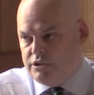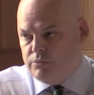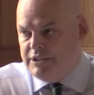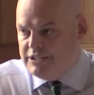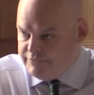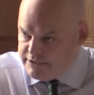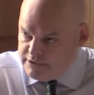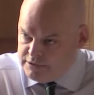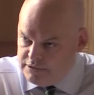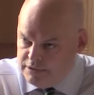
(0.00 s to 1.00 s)
are we living
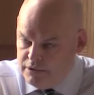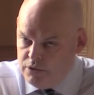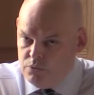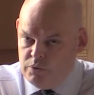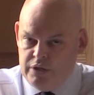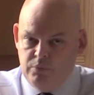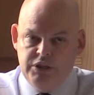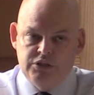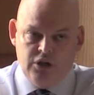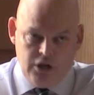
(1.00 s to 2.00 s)
in when we
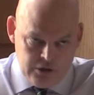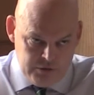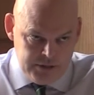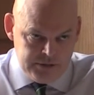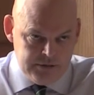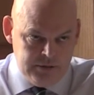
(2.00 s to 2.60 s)
tolerate